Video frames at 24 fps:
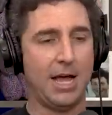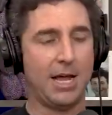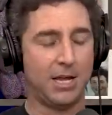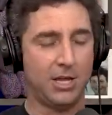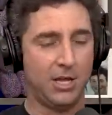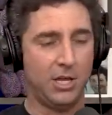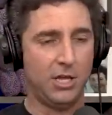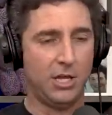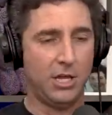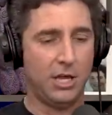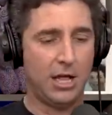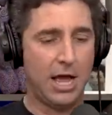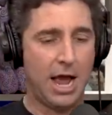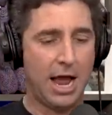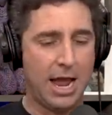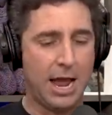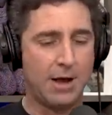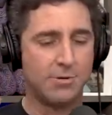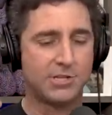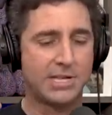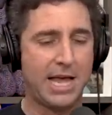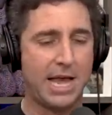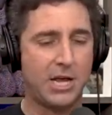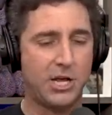like
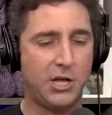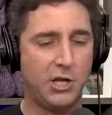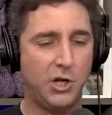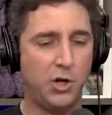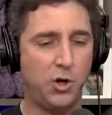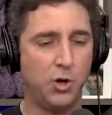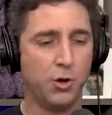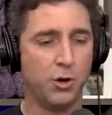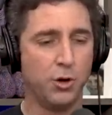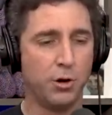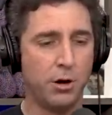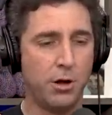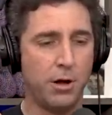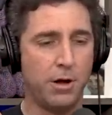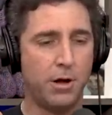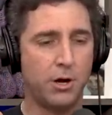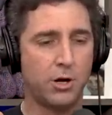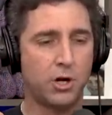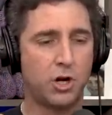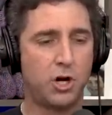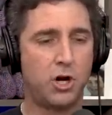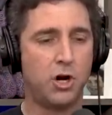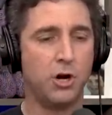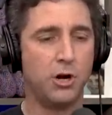it was like you're
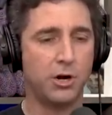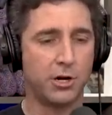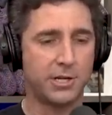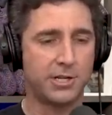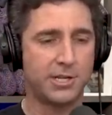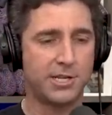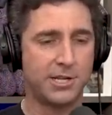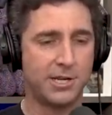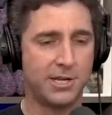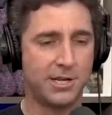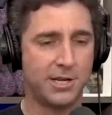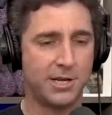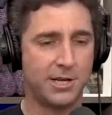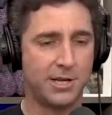cooked.